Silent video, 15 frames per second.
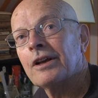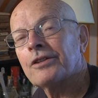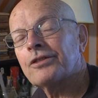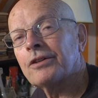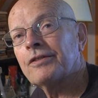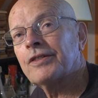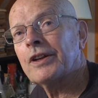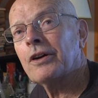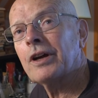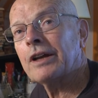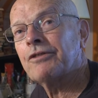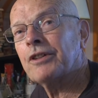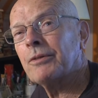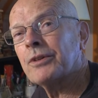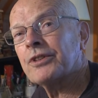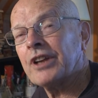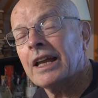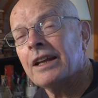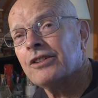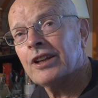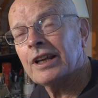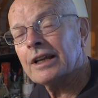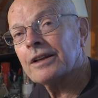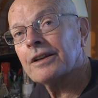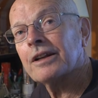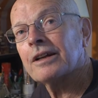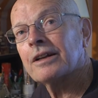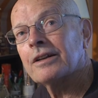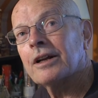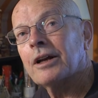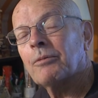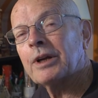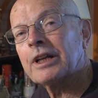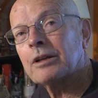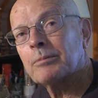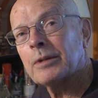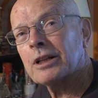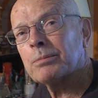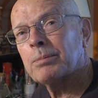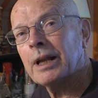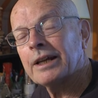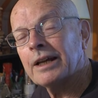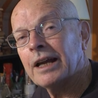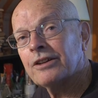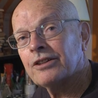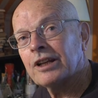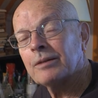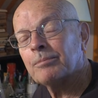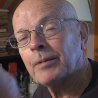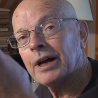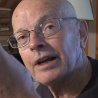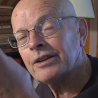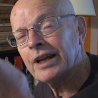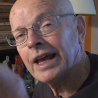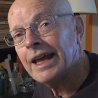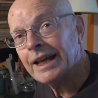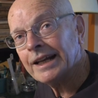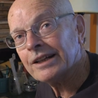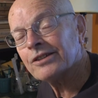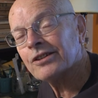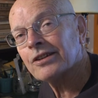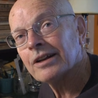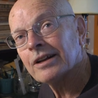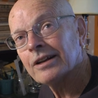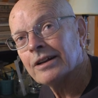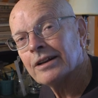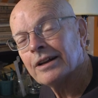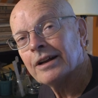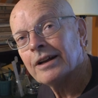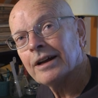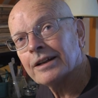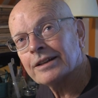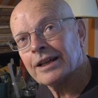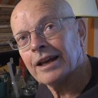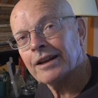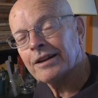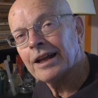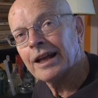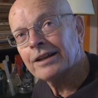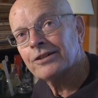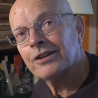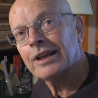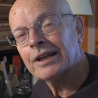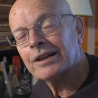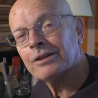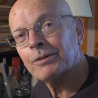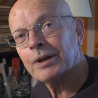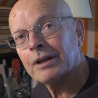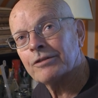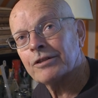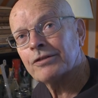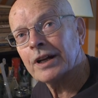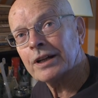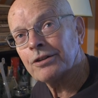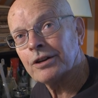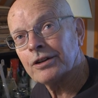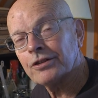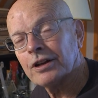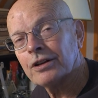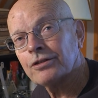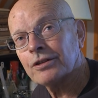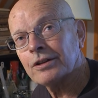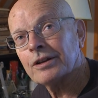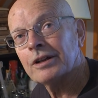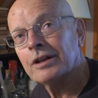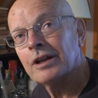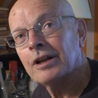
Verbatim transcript: So if it, if it was 18, we could multiply 18 by 8 and get 18. We'd have a factorization.